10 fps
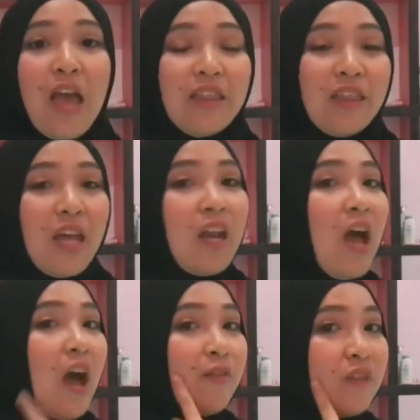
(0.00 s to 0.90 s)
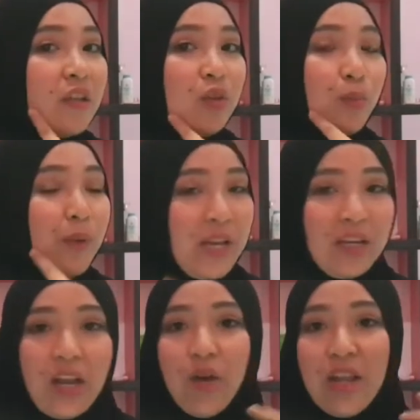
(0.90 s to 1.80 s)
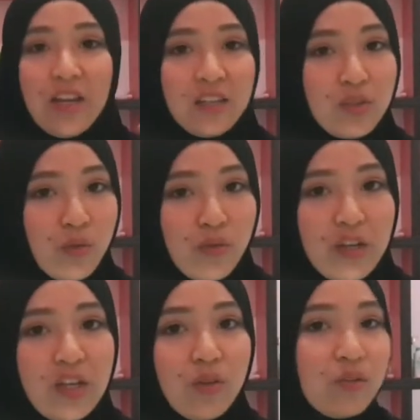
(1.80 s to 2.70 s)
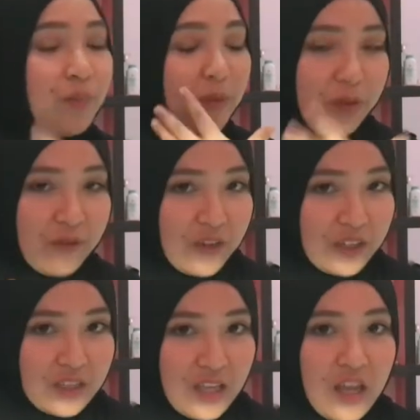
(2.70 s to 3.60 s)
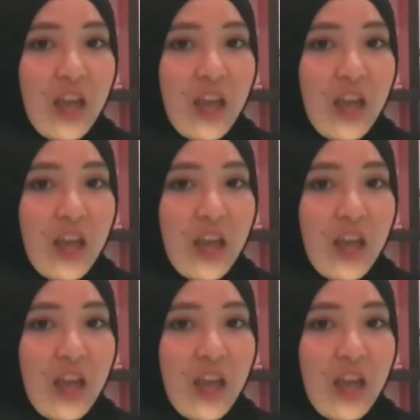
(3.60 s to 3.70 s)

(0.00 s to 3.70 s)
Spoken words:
And then after you blend it out and it's already looked perfect